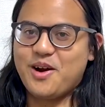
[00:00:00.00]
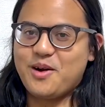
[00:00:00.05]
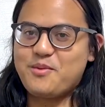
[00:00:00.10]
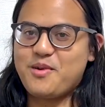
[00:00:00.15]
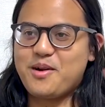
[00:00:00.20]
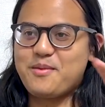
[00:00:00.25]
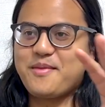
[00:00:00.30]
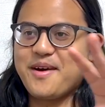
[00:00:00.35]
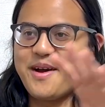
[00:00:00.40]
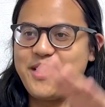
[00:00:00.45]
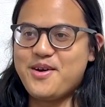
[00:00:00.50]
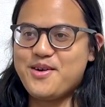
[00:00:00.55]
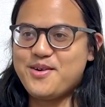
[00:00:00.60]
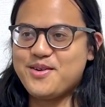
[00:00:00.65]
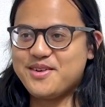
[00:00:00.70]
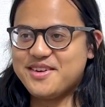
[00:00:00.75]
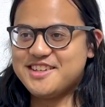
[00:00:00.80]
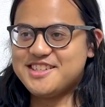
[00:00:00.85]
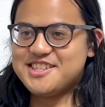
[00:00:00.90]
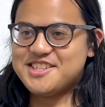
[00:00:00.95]
I'm on my
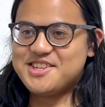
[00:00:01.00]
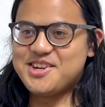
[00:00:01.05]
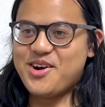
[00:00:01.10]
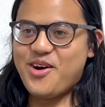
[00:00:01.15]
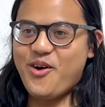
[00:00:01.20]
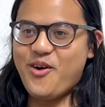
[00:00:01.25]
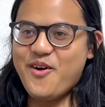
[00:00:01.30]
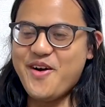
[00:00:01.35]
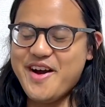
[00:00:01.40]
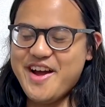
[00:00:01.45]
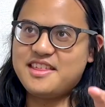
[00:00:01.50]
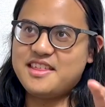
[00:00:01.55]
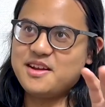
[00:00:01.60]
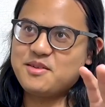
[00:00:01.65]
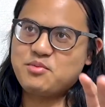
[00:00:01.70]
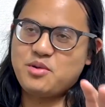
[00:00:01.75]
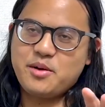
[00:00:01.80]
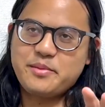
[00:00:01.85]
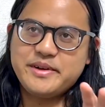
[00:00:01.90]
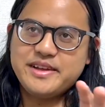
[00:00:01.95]
own. So I think
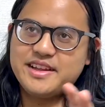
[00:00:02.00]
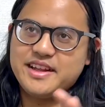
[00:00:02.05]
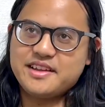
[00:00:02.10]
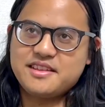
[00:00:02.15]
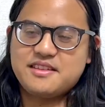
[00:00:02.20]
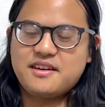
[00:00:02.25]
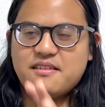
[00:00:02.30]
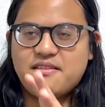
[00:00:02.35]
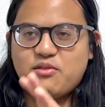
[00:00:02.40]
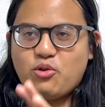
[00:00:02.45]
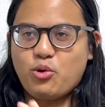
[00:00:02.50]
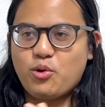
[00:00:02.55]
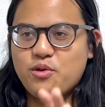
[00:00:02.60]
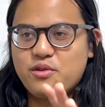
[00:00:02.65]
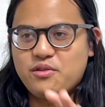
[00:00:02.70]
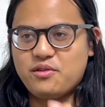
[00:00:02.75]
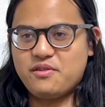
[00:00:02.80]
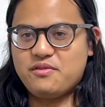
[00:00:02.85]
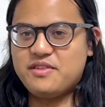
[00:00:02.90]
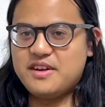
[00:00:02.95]
probably like the
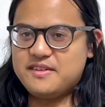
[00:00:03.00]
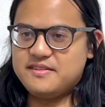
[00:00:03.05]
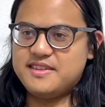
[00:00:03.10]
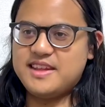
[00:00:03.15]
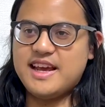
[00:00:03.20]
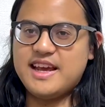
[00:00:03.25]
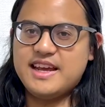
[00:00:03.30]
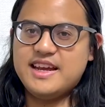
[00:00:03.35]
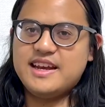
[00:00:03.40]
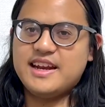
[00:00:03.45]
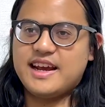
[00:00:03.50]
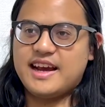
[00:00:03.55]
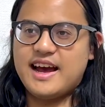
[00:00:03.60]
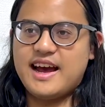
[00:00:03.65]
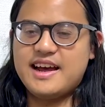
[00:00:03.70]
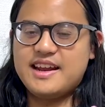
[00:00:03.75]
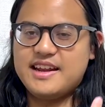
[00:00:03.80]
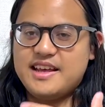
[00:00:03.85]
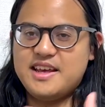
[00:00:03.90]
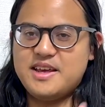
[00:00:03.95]
4th or 5th day, and it
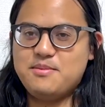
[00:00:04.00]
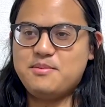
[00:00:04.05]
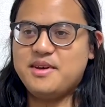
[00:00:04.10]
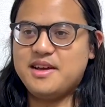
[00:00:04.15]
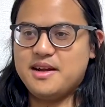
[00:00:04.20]
kind of hit me.